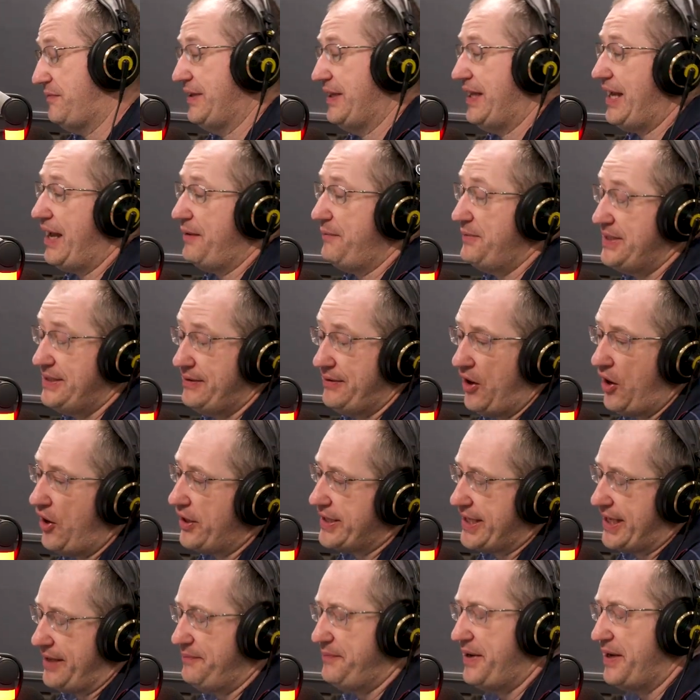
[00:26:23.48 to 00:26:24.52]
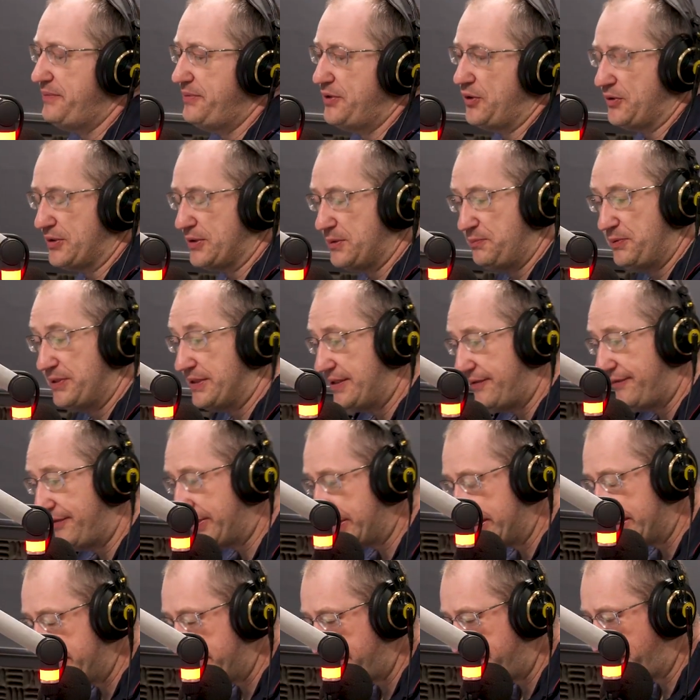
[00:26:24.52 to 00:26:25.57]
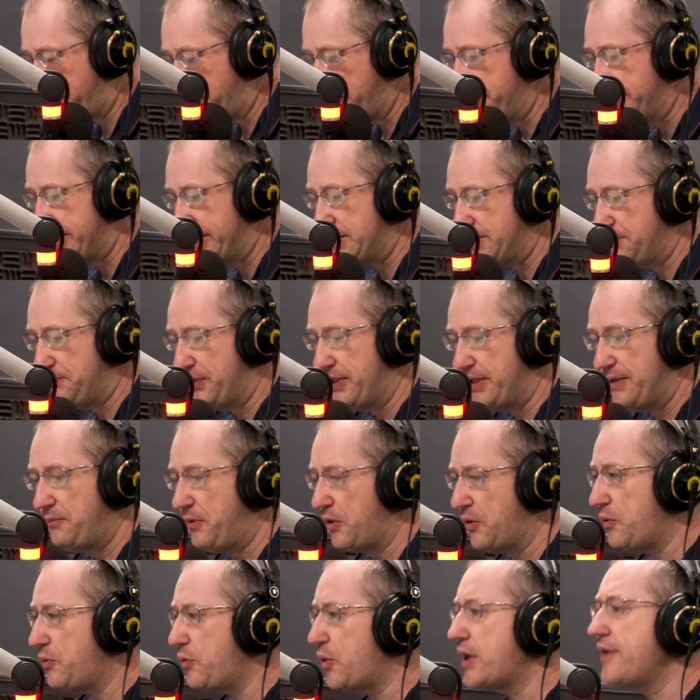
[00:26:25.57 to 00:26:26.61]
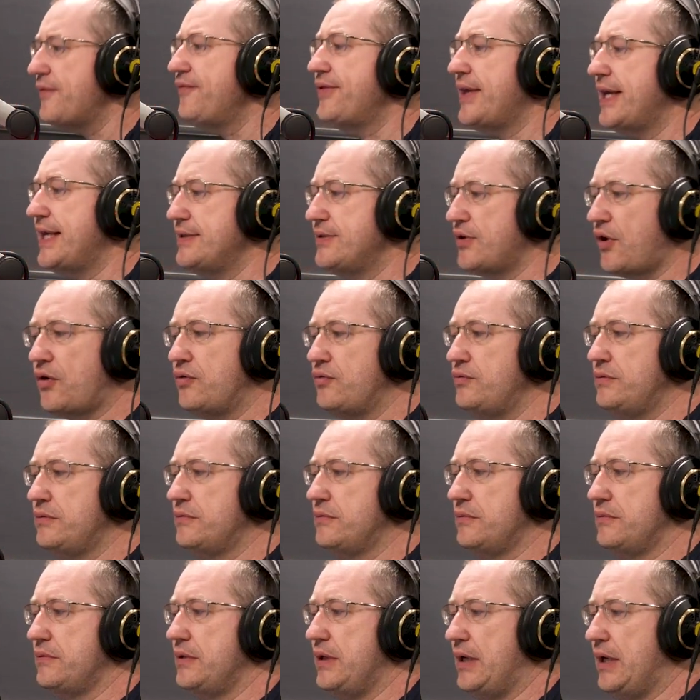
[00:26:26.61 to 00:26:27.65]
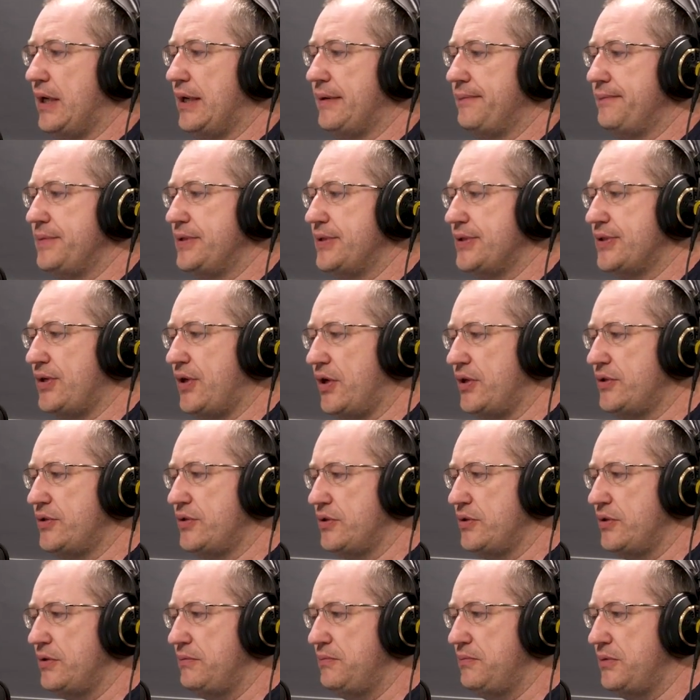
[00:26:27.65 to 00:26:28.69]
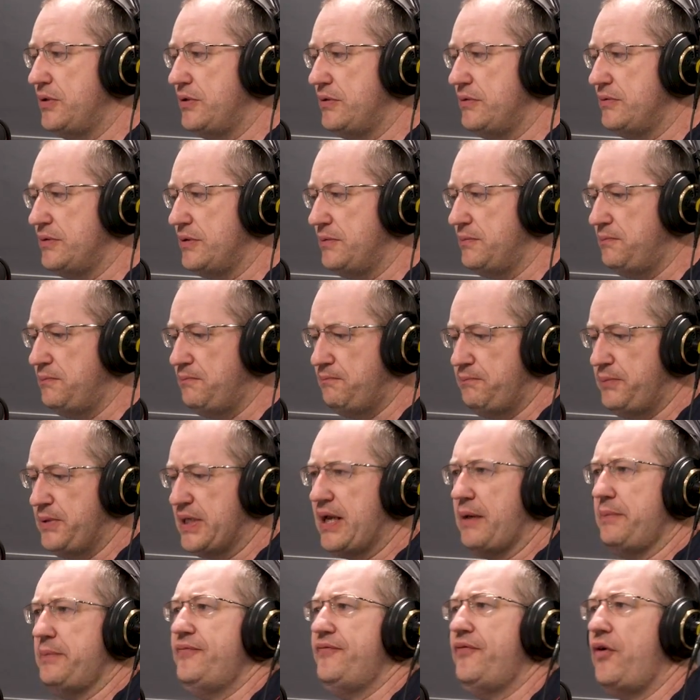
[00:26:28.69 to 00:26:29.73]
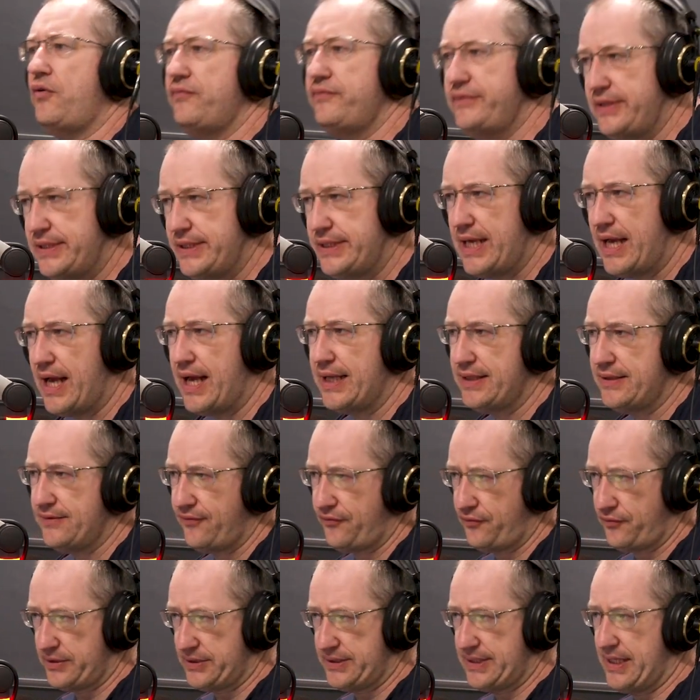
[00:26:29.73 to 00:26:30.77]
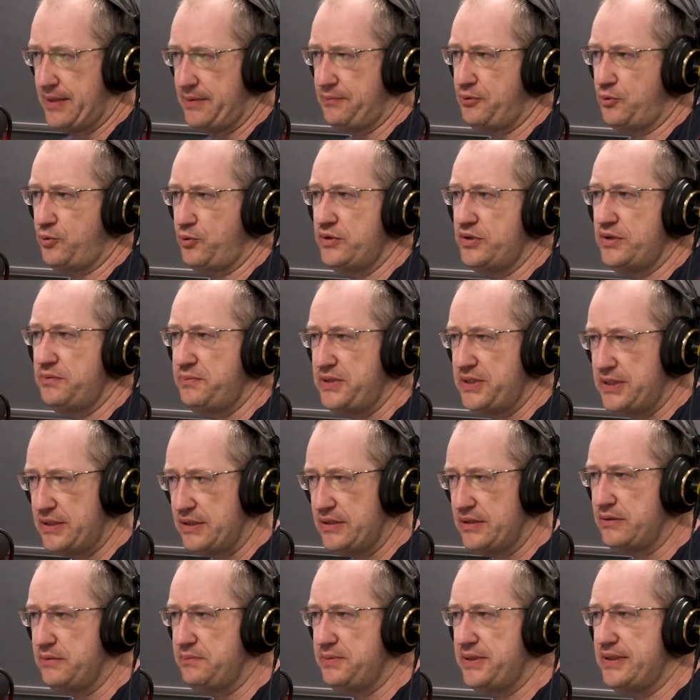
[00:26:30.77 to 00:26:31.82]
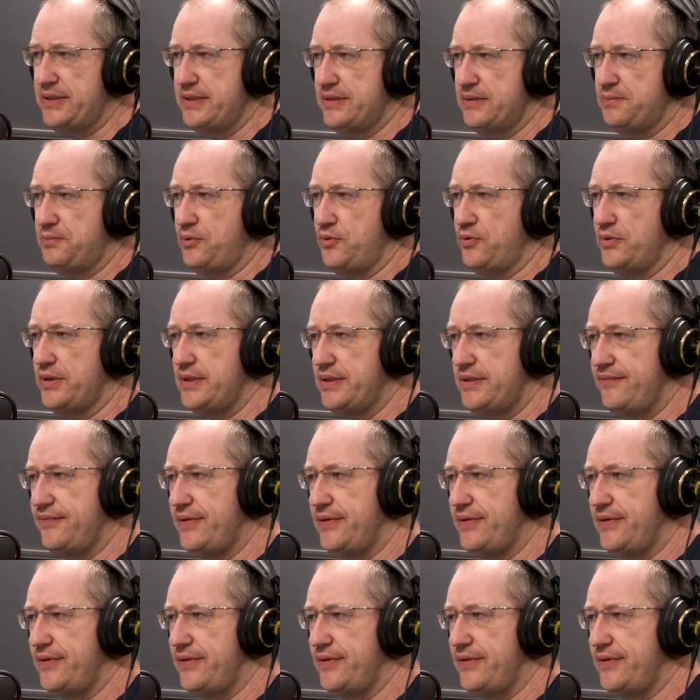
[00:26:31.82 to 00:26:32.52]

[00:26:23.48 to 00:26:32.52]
I mean, okay, maybe not specifically the Fruities, but what if they don't decide to become involved in the arts, for example? Would you be a little bit disappointed if